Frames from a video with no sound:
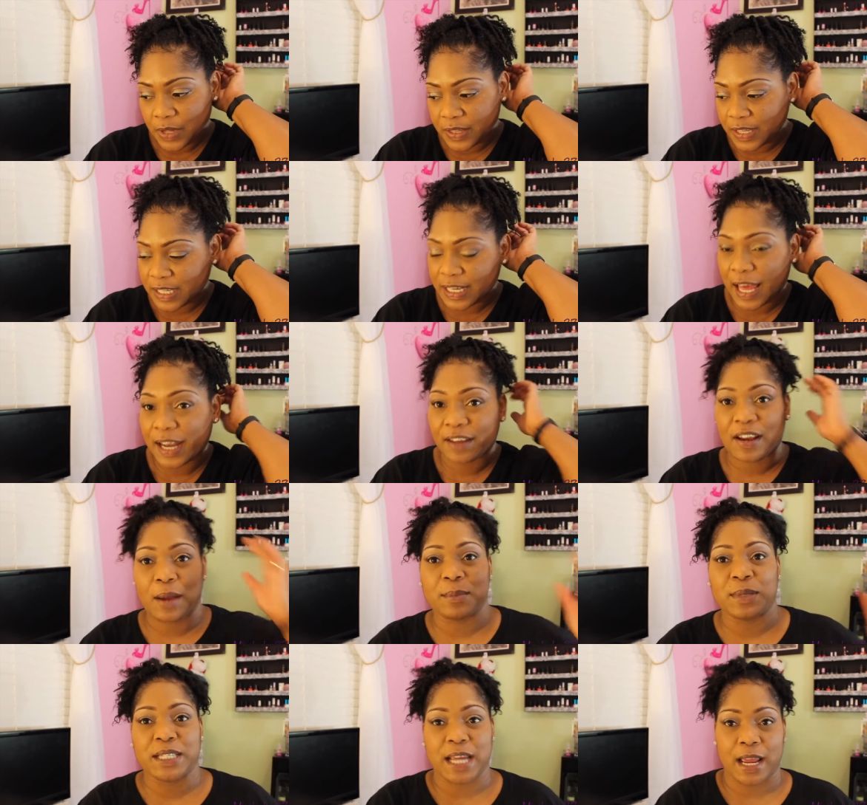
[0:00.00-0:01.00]
This kind of
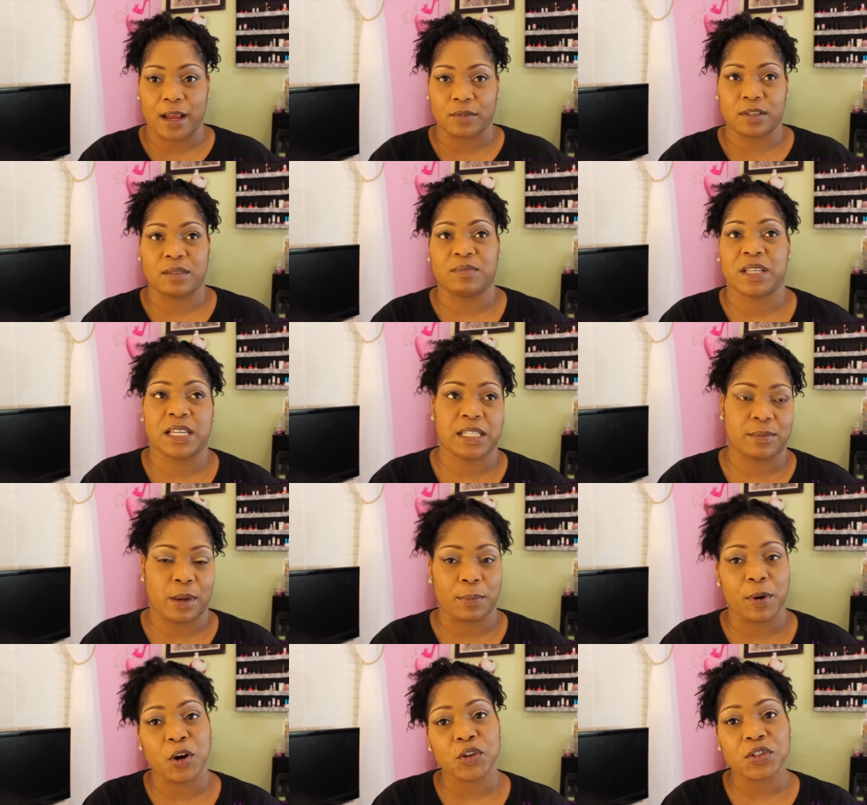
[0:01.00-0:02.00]
got me down, some things in
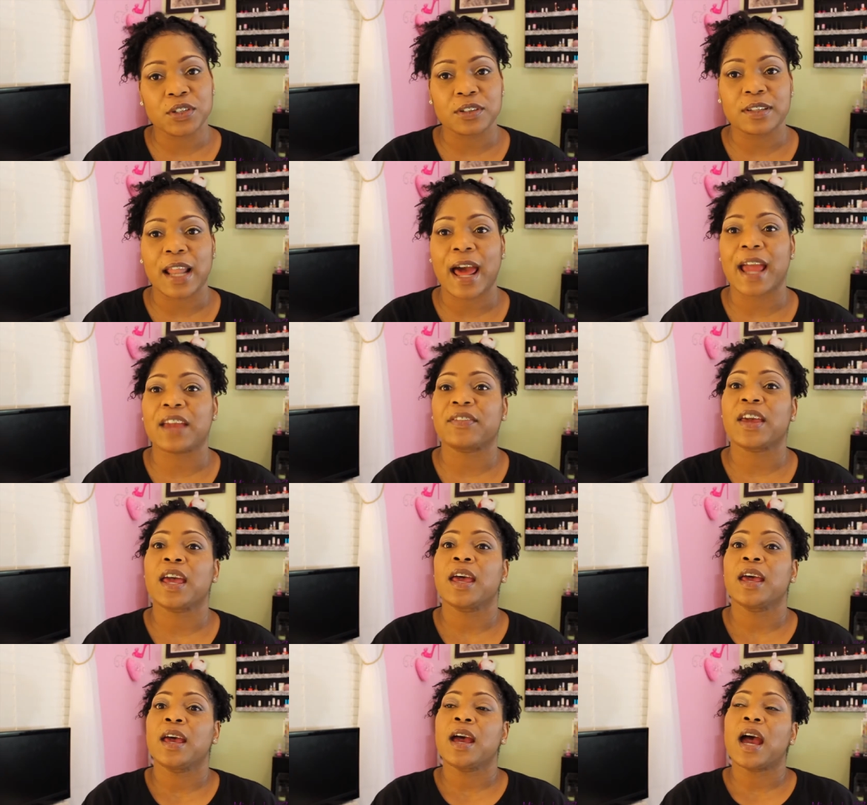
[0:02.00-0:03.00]
my personal life,
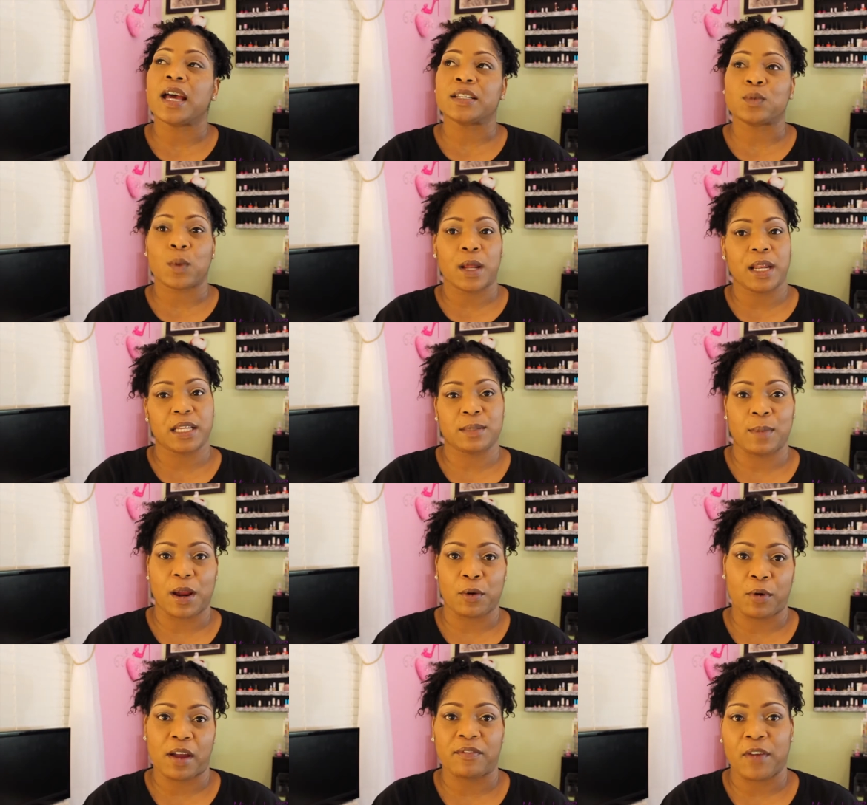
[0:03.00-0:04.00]
as well as my
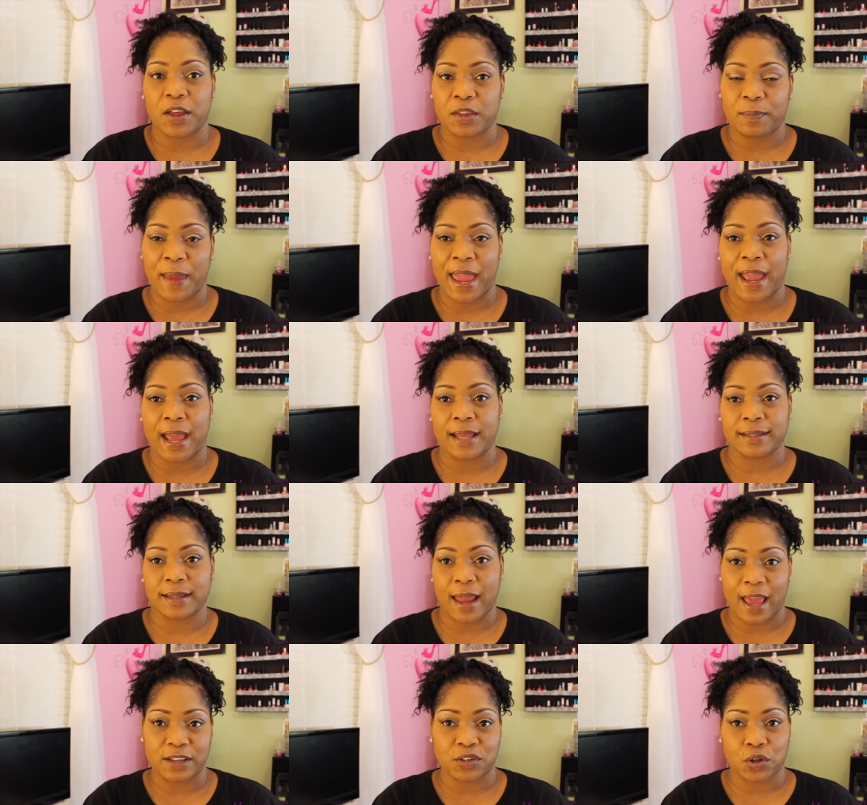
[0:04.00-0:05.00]
grandfather passed
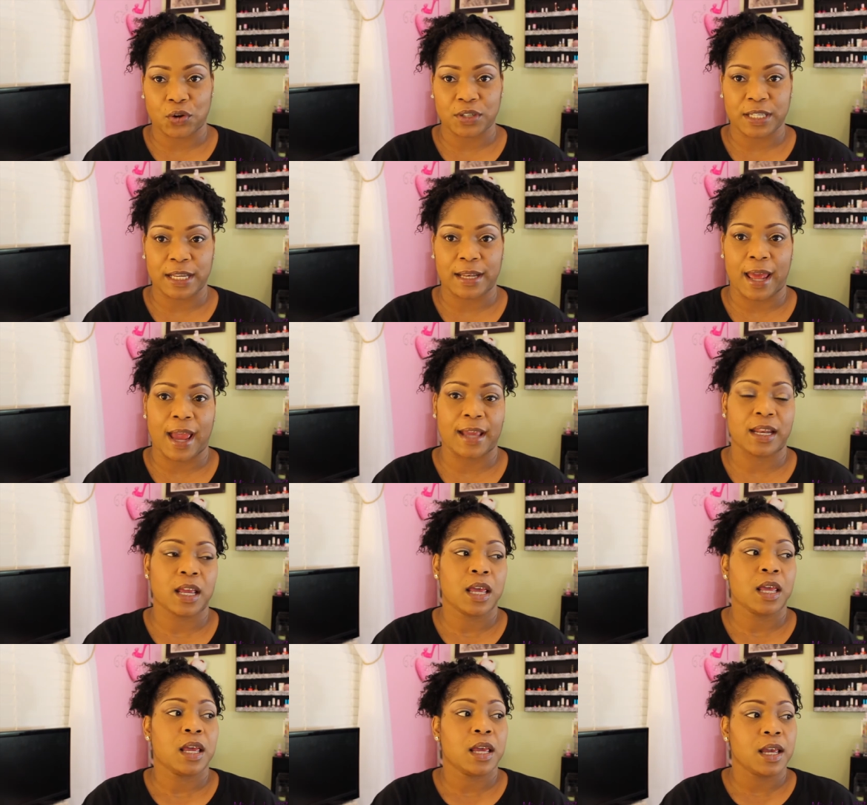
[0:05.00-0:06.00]
last Thursday night,
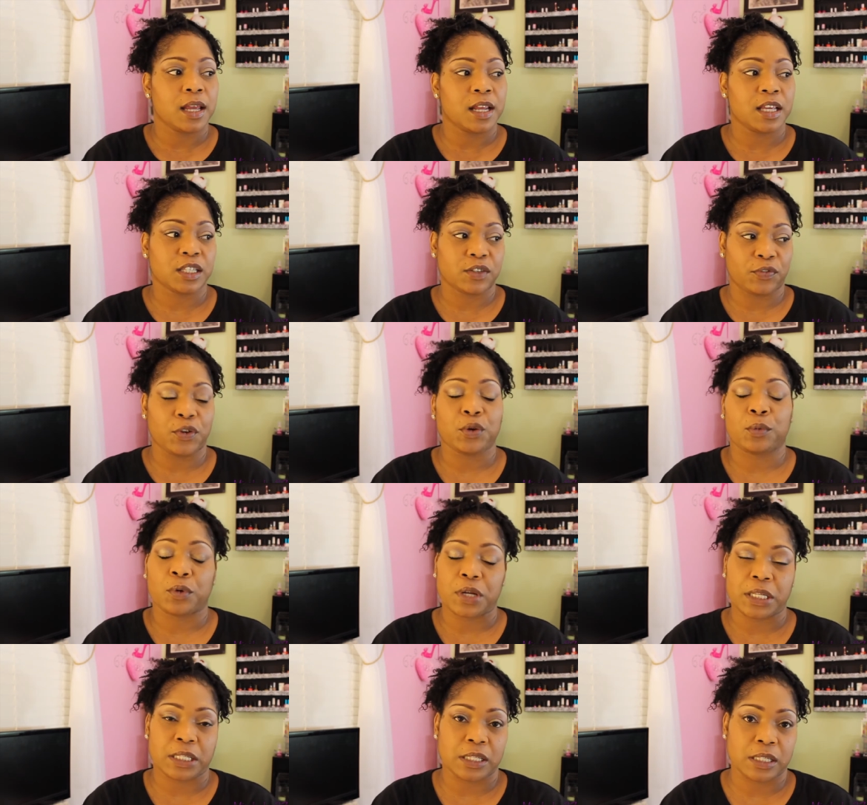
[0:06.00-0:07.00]
and his funeral
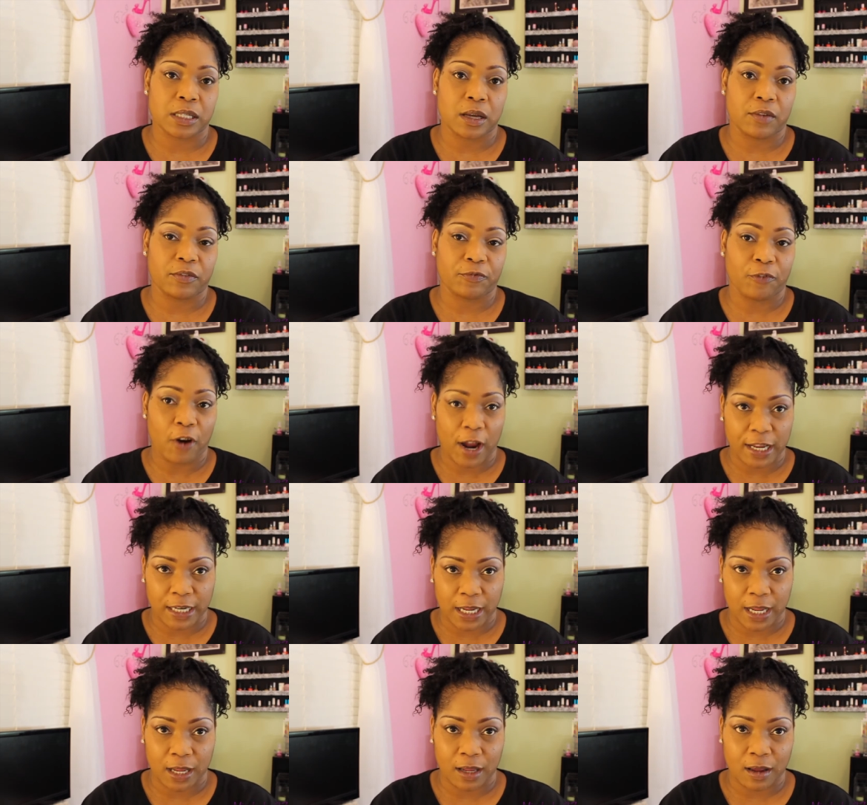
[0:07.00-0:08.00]
is
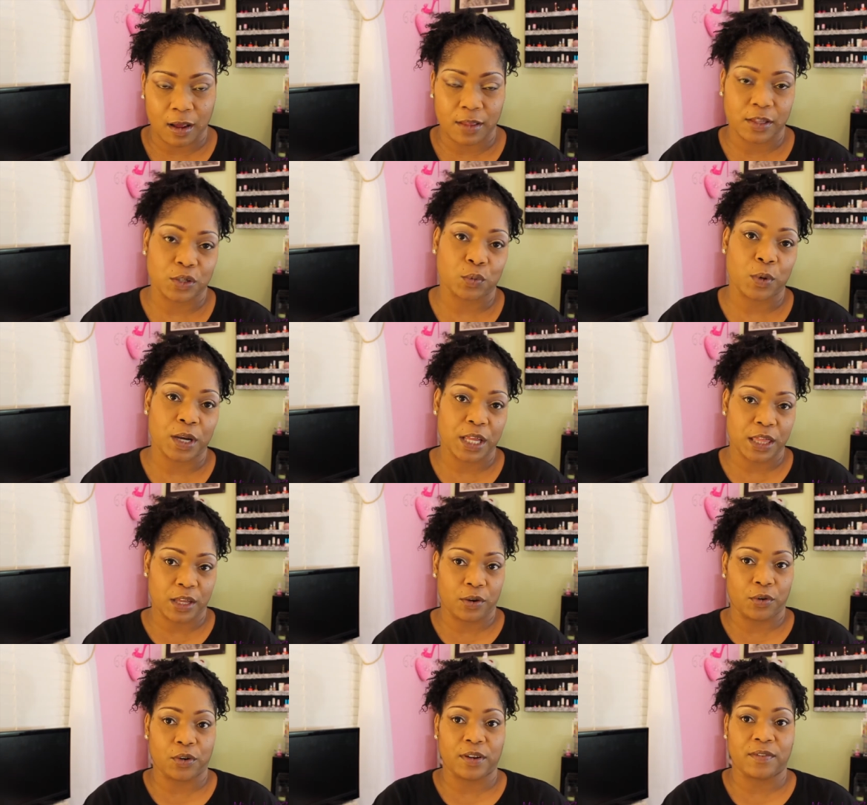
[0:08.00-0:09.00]
Friday on the
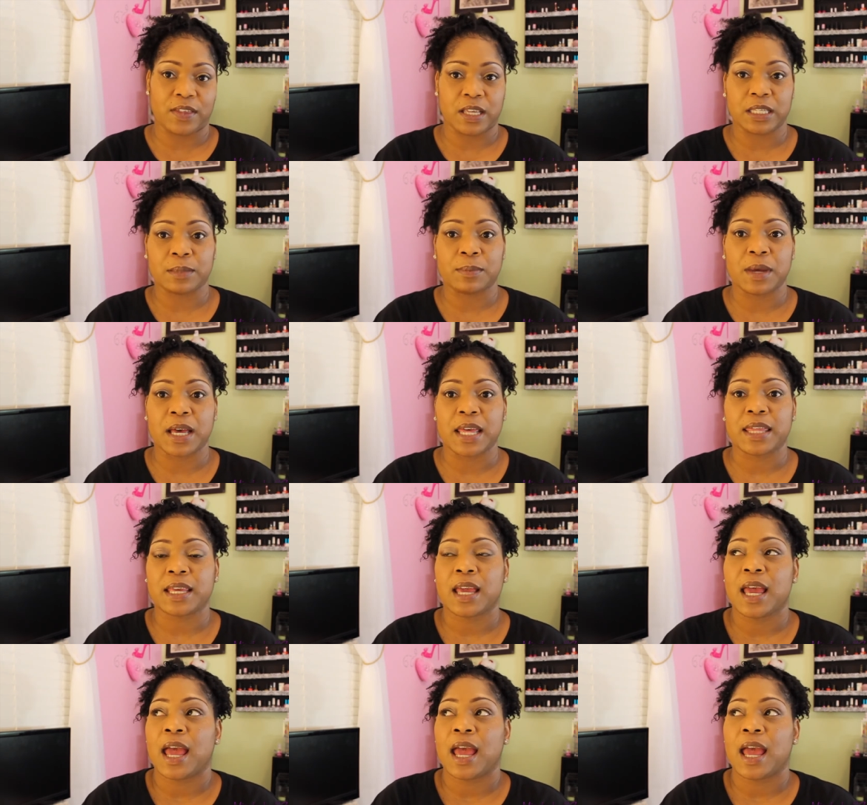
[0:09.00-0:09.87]
23rd of this month.